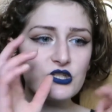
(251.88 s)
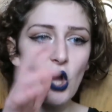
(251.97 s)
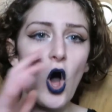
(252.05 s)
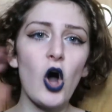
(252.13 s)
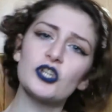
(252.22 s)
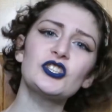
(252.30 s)
is
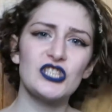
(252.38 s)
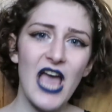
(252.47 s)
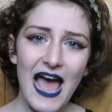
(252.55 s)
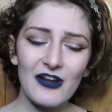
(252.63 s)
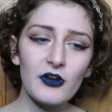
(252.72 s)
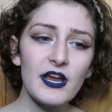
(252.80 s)
all
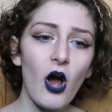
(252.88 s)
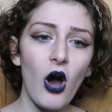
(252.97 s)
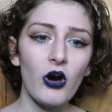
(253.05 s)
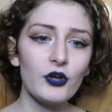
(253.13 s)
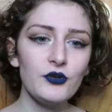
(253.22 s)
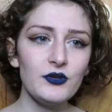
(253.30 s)
shattery,
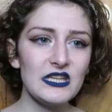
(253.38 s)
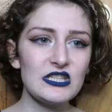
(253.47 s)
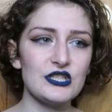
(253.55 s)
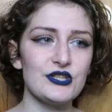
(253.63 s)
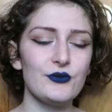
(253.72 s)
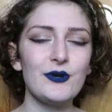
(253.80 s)
all you need
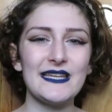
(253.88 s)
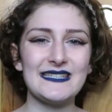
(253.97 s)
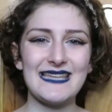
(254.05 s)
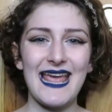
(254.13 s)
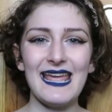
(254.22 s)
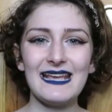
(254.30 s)
to do
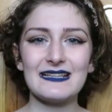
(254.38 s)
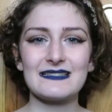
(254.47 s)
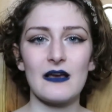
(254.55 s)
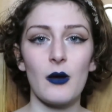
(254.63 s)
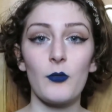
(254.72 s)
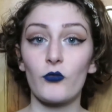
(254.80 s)
is take
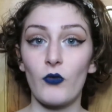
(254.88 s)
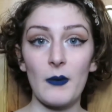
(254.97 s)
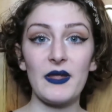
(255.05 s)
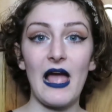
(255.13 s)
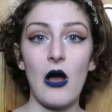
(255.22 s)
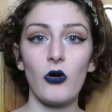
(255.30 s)
some
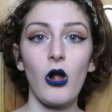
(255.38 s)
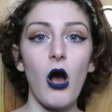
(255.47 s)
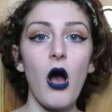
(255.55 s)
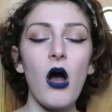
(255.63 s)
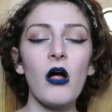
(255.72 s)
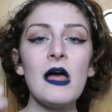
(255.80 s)
rubbing
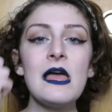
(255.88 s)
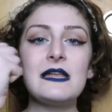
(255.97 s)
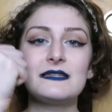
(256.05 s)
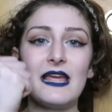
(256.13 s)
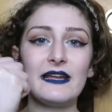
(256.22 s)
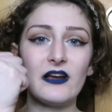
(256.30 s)
alcohol,
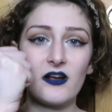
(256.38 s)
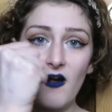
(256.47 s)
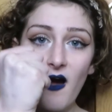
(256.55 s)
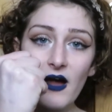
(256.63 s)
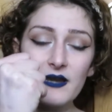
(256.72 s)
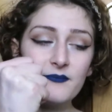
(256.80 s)
take a
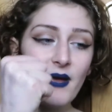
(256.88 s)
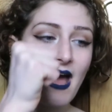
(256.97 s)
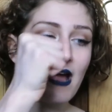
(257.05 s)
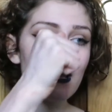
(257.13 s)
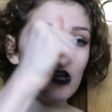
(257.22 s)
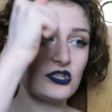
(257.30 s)
cotton
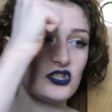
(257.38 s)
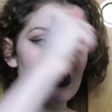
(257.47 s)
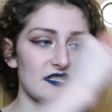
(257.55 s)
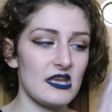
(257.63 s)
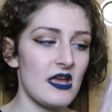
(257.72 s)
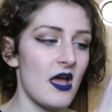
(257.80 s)
pad, and
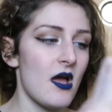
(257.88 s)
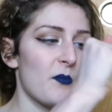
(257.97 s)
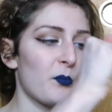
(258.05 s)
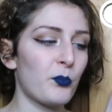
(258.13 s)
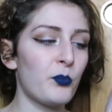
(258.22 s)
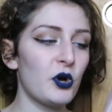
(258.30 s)
just
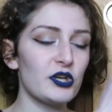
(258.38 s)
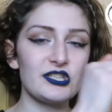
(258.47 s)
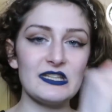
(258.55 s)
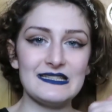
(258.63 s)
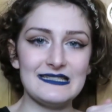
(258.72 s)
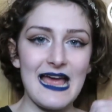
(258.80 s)

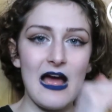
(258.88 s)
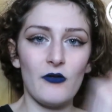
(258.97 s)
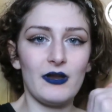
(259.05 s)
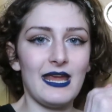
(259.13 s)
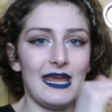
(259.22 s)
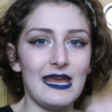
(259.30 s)
push it
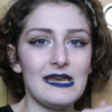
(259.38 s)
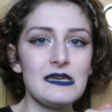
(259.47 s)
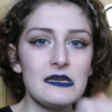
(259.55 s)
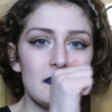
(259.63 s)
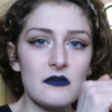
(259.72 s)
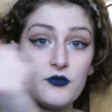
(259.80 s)
down
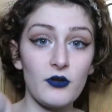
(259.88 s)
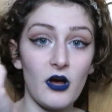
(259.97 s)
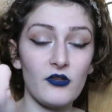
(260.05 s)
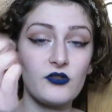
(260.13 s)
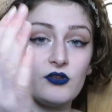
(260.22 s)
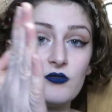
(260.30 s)
in. you could
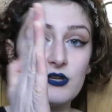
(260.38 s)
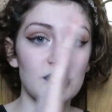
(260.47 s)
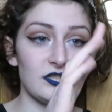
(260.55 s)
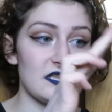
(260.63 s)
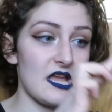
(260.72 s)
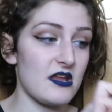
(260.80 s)
also do is
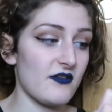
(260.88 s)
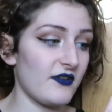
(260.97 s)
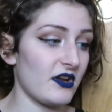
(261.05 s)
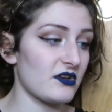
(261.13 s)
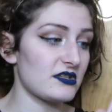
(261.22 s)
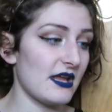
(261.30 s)
just take your
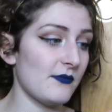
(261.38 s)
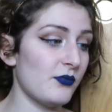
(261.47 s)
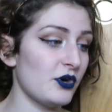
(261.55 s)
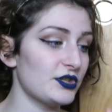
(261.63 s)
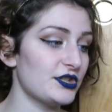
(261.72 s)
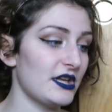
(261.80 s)
fingers and
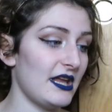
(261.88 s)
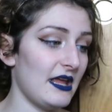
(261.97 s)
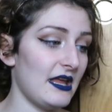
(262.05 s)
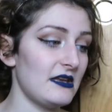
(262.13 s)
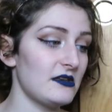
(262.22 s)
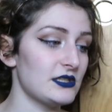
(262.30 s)
push it
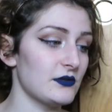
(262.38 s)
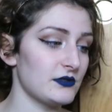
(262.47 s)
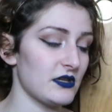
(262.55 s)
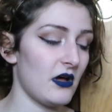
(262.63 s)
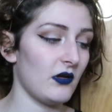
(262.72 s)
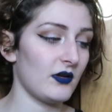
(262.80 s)
in so
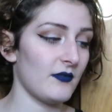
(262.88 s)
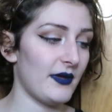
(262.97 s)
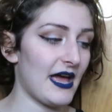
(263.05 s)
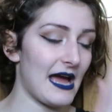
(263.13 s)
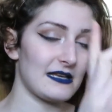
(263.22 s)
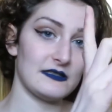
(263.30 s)
it's all
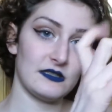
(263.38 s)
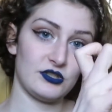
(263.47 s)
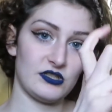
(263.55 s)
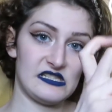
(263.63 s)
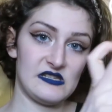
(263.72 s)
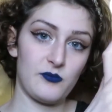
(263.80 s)
compact and then
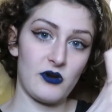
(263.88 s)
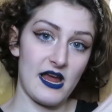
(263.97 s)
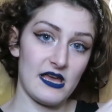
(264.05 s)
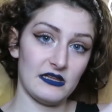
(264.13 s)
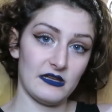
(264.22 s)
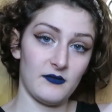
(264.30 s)
just
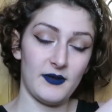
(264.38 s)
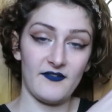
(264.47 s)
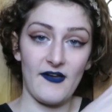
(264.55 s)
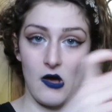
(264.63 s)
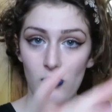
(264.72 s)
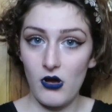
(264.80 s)
spray a little bit
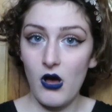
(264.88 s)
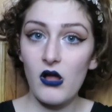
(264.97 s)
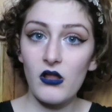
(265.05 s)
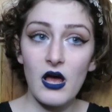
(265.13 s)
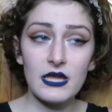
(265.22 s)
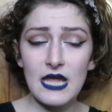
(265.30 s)
of
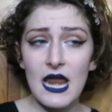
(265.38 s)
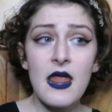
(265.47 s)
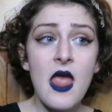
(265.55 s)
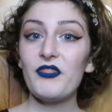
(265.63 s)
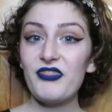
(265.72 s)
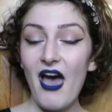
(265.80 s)
alcohol on that.
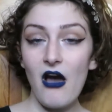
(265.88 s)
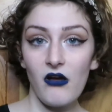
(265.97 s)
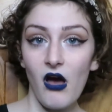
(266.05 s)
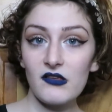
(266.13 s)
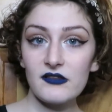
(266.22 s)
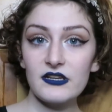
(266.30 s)
What the
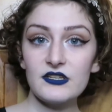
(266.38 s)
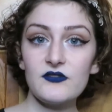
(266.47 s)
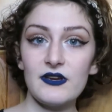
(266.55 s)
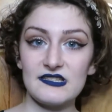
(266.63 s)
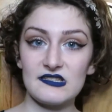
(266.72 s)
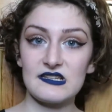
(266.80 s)
alcohol is going to
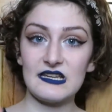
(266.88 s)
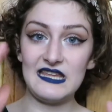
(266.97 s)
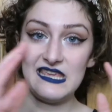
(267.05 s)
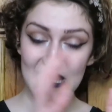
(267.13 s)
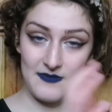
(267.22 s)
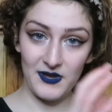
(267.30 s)
do is it's going
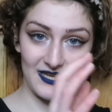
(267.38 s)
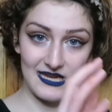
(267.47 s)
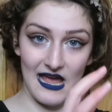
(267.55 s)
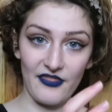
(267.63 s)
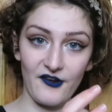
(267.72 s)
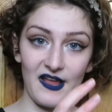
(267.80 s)
to keep it
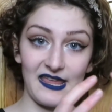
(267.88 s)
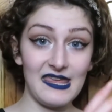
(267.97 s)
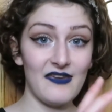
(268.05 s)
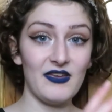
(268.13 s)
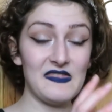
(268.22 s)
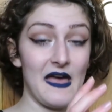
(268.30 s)
together and
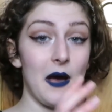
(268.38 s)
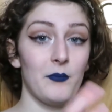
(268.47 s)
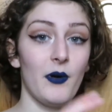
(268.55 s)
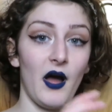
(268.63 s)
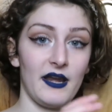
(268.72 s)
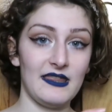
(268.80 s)
give it
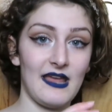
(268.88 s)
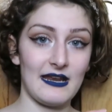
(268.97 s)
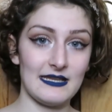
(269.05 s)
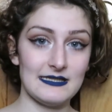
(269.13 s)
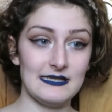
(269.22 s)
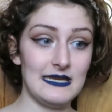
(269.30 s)
that body that
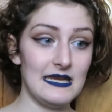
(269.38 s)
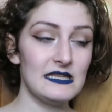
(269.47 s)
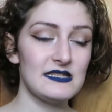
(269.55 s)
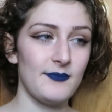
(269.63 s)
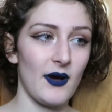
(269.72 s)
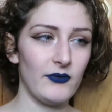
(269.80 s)
it
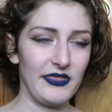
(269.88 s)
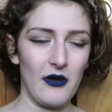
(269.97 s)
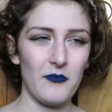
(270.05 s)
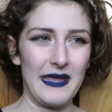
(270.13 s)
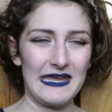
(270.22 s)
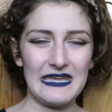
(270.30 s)
needs but
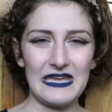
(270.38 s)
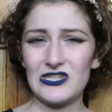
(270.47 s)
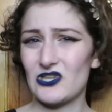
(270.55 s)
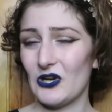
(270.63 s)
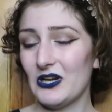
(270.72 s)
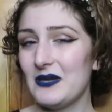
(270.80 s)
without making
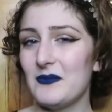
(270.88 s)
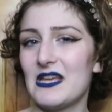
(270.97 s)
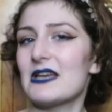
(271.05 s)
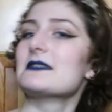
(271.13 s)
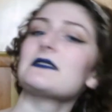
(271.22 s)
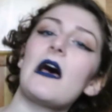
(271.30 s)
it dirty
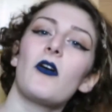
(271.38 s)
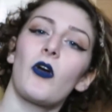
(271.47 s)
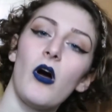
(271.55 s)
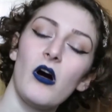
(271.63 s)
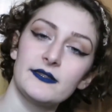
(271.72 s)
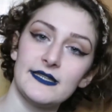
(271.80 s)
because
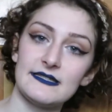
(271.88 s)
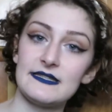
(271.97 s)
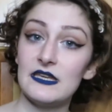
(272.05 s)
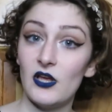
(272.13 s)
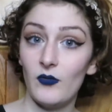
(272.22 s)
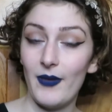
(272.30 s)
alcohol does
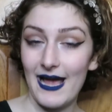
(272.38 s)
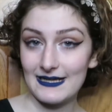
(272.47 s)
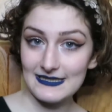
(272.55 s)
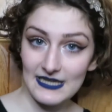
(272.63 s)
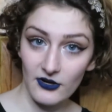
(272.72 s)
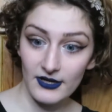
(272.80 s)
kill
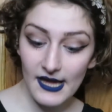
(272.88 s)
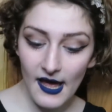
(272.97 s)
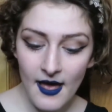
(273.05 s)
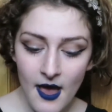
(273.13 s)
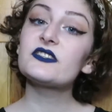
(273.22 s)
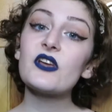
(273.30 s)

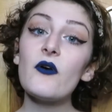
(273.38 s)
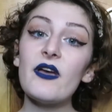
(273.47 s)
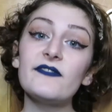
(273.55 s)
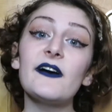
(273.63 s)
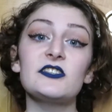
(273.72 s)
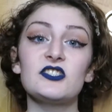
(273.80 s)
bacteria. Also,
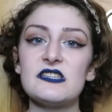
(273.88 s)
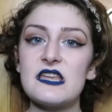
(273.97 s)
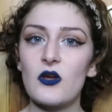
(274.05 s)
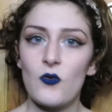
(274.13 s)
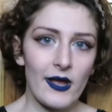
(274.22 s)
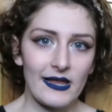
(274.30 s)
if I just
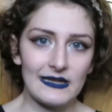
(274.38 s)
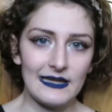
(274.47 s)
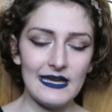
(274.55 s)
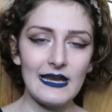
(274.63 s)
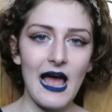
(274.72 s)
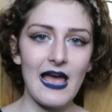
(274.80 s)
need a quick
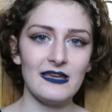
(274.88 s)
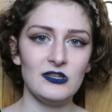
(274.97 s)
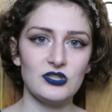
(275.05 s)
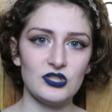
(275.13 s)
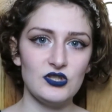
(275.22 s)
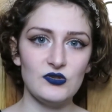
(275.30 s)
clean, I
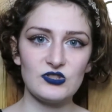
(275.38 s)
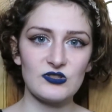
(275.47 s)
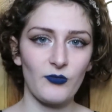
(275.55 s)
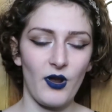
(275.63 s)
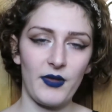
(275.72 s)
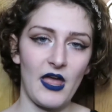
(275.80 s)
just use
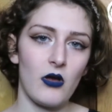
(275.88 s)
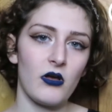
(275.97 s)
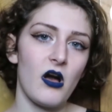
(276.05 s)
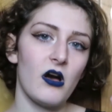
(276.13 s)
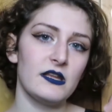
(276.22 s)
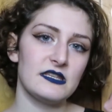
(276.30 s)
some rubbing
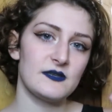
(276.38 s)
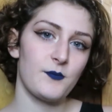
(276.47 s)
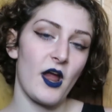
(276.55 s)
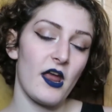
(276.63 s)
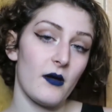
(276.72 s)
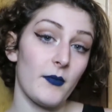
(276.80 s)
alcohol and
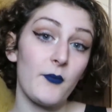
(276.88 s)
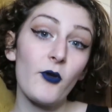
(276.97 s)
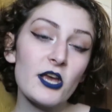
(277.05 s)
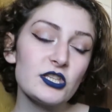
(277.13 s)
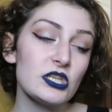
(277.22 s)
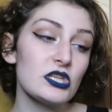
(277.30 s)
spray it on my
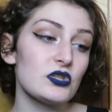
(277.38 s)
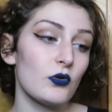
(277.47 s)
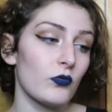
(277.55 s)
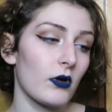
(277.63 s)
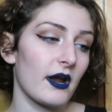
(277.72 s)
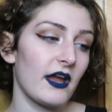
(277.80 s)
brushes
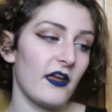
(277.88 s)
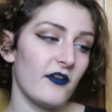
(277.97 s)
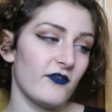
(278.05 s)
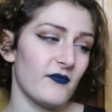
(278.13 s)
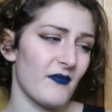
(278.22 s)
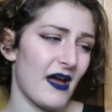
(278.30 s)
or
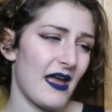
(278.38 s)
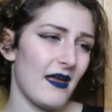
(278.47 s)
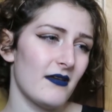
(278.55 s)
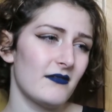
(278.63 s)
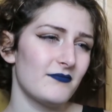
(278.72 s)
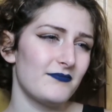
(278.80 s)
if
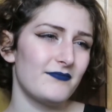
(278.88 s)
my